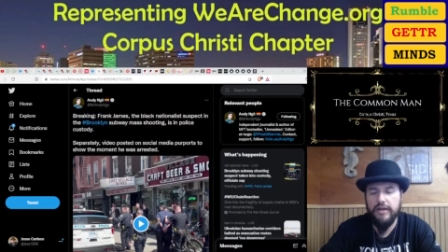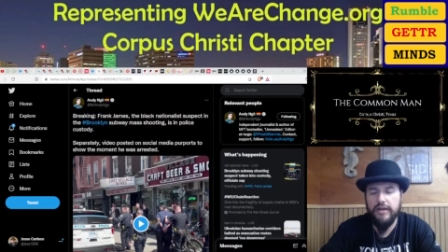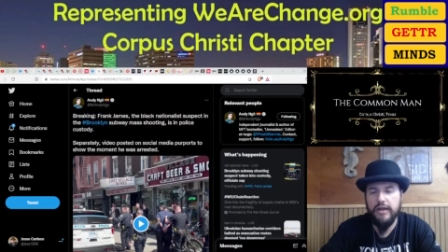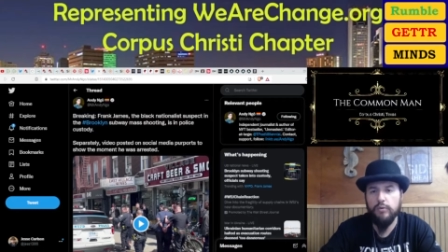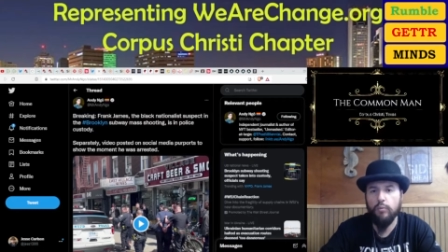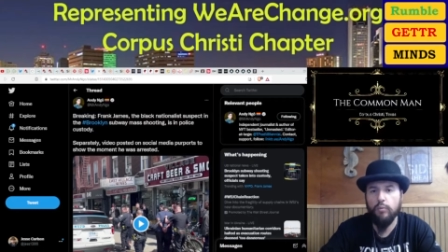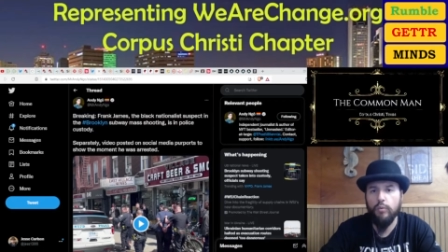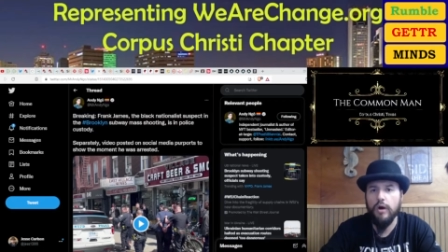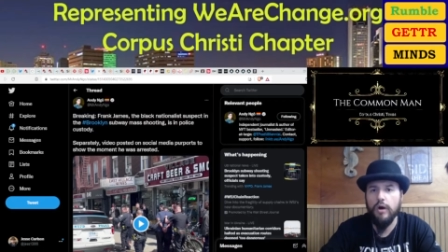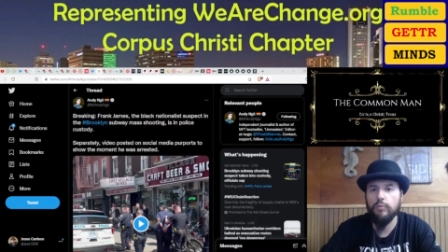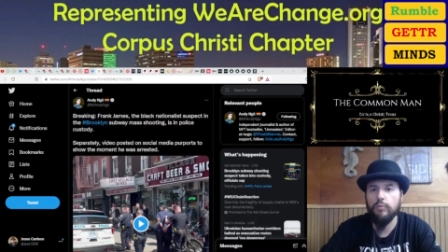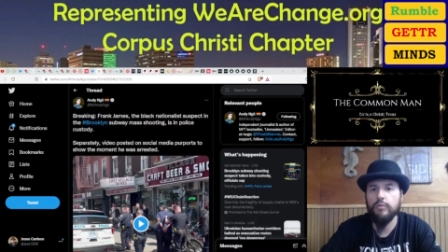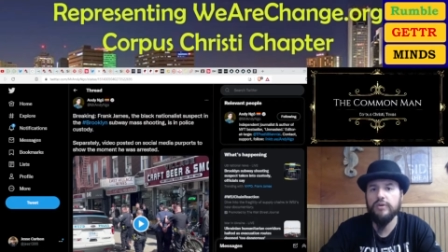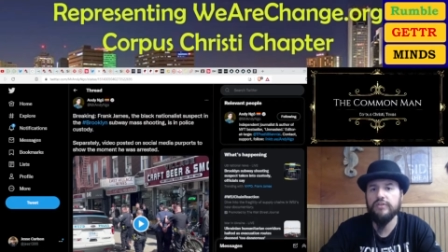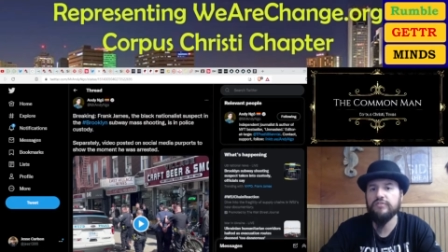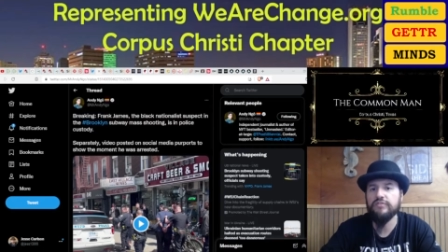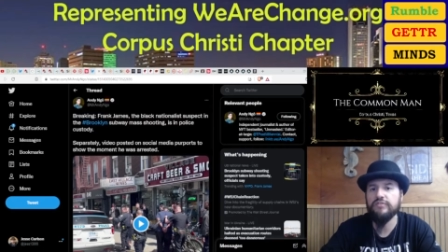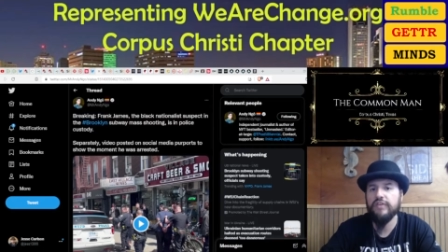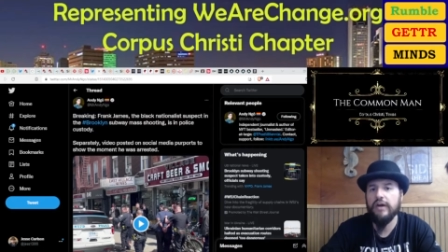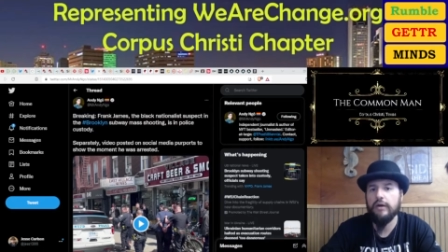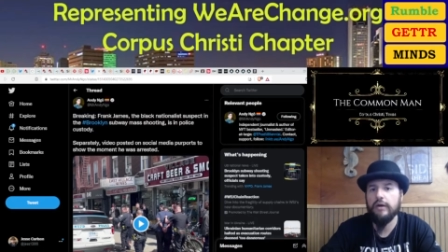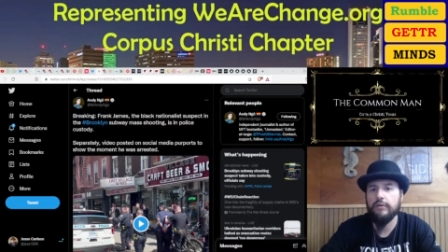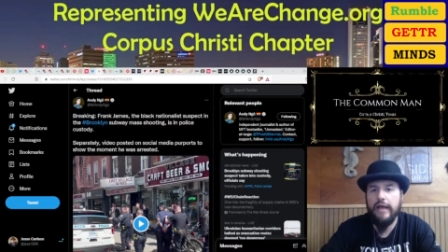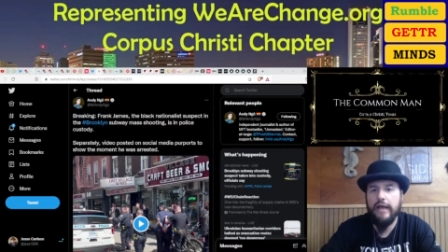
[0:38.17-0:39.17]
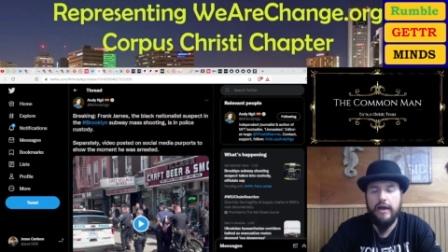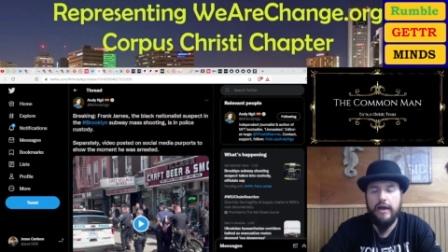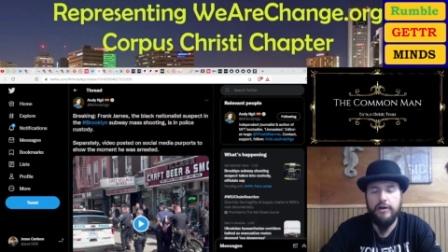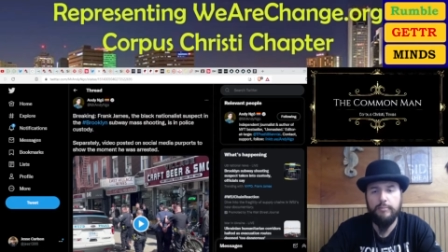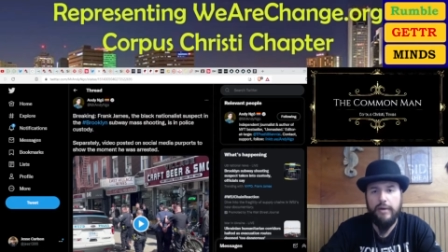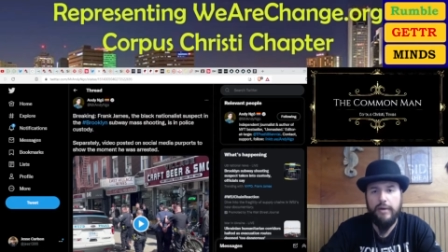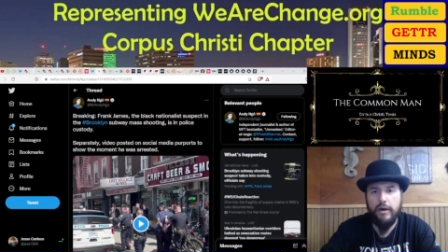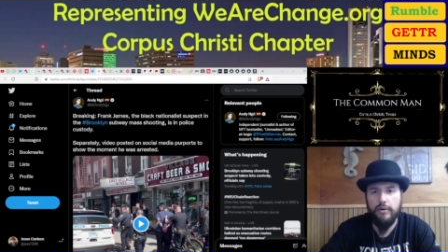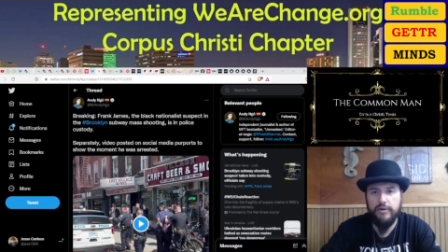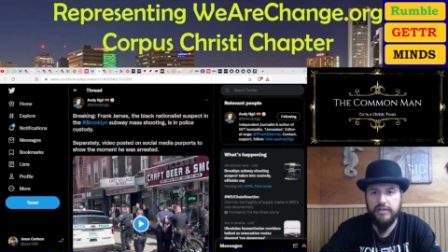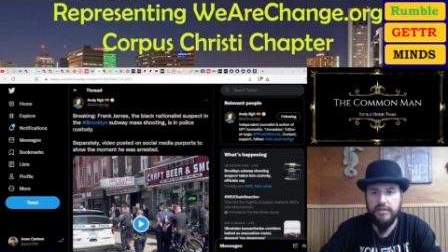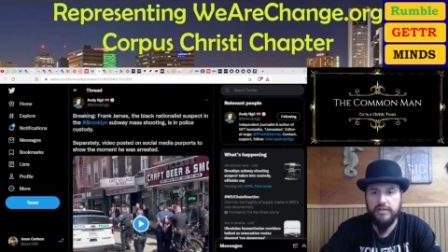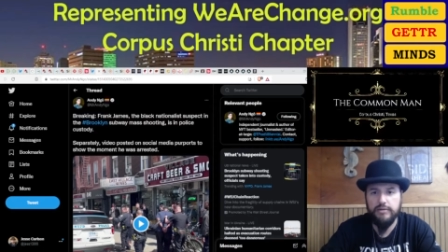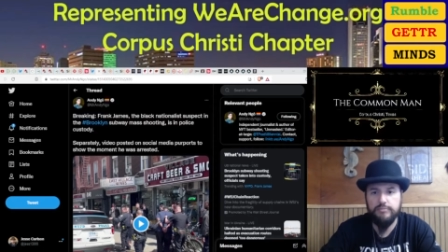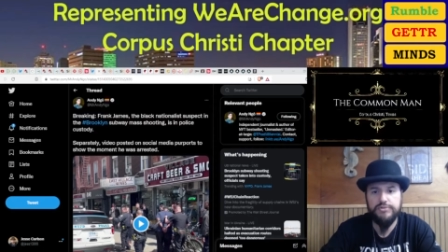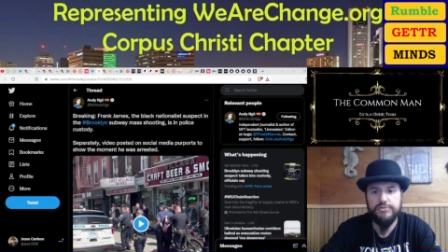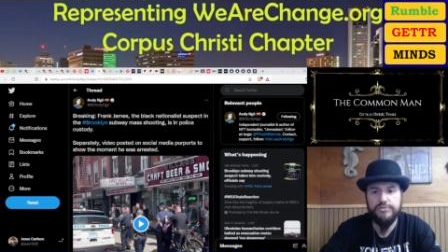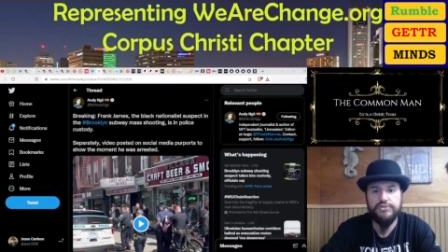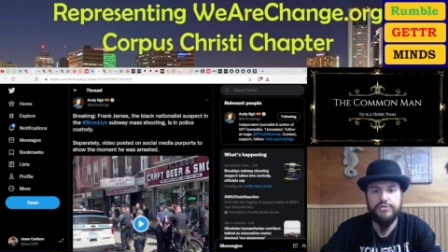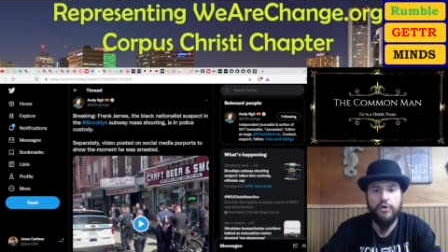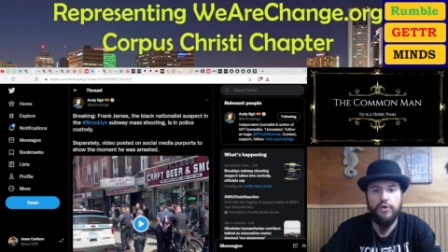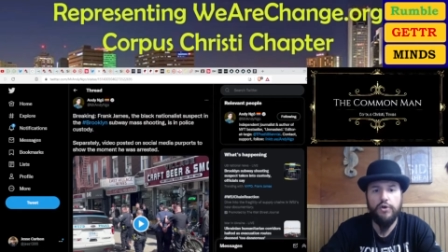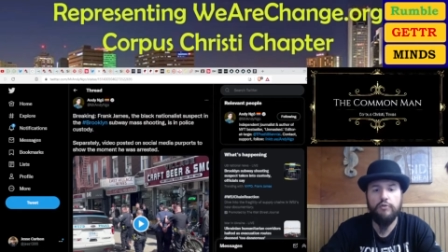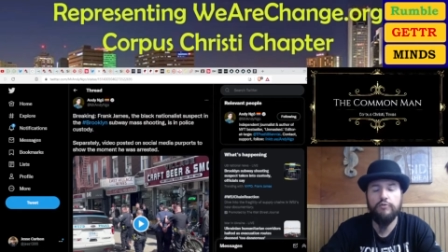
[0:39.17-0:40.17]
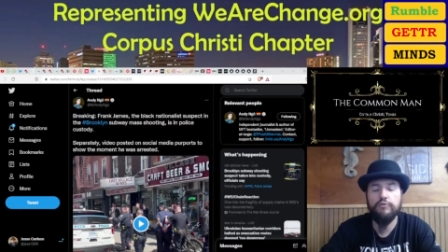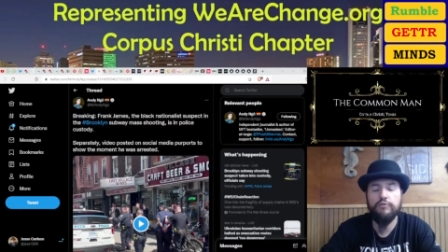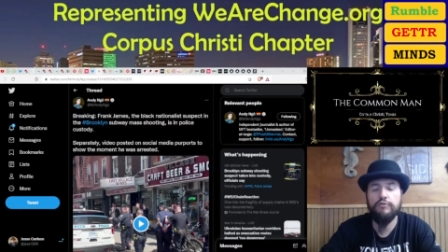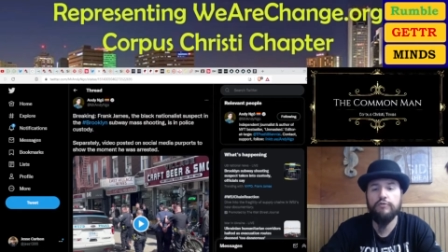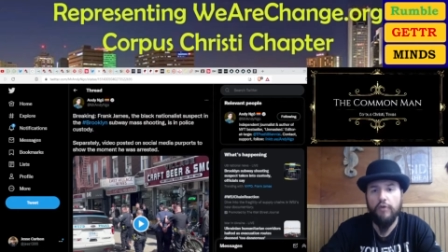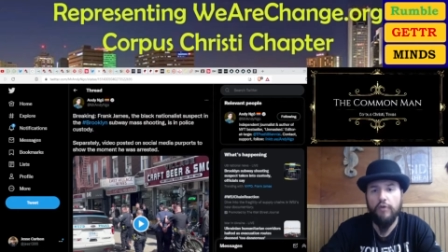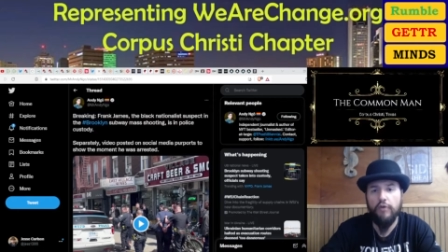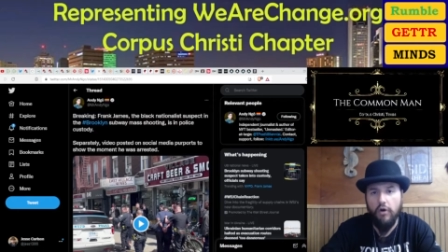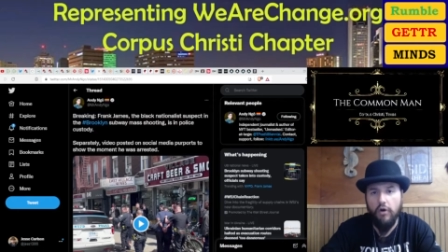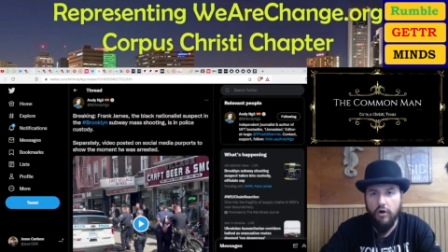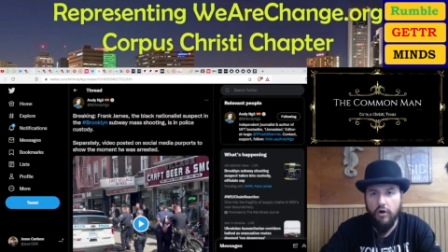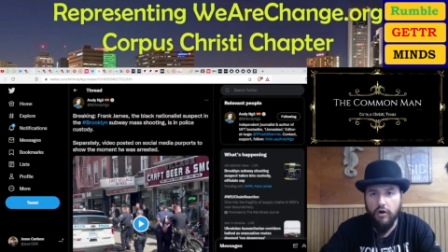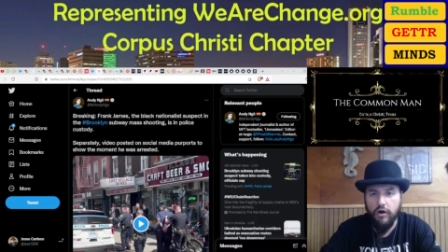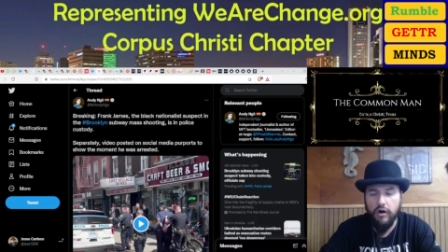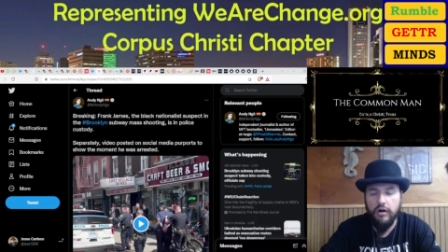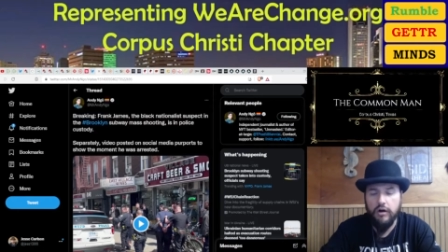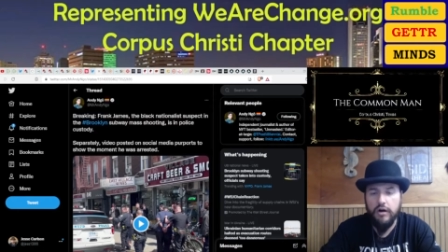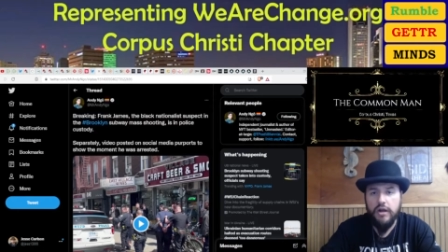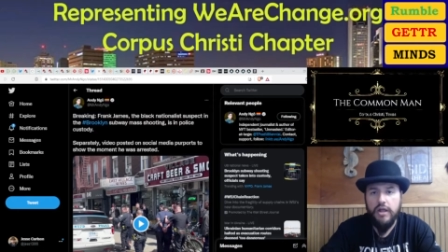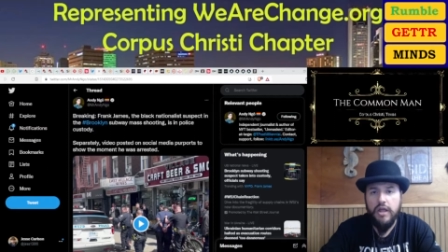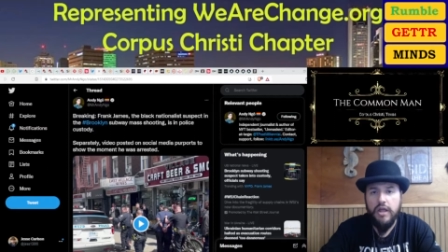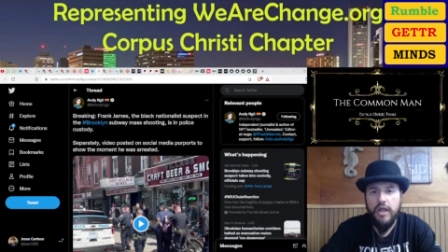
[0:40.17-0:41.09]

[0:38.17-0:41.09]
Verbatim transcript: and what we've found out about him so far.